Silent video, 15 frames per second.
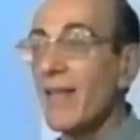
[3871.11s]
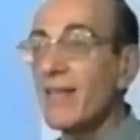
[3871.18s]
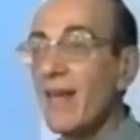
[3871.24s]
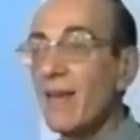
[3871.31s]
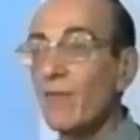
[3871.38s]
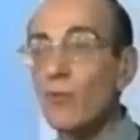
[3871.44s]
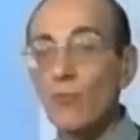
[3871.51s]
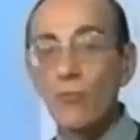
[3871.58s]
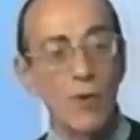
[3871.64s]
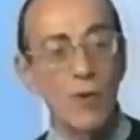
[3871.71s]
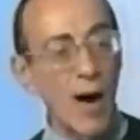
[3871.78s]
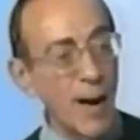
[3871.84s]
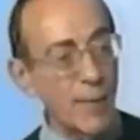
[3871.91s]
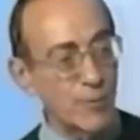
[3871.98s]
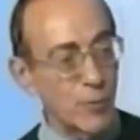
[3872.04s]
And David
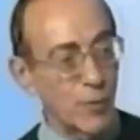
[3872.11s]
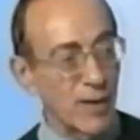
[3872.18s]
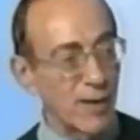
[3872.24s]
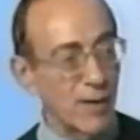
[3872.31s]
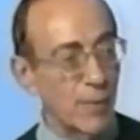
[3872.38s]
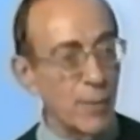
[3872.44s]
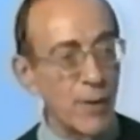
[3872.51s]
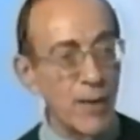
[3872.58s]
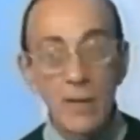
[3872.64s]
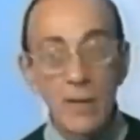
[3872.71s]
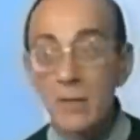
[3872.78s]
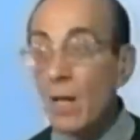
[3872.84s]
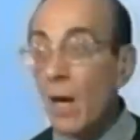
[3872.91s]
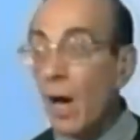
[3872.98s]
dropped one of the pins.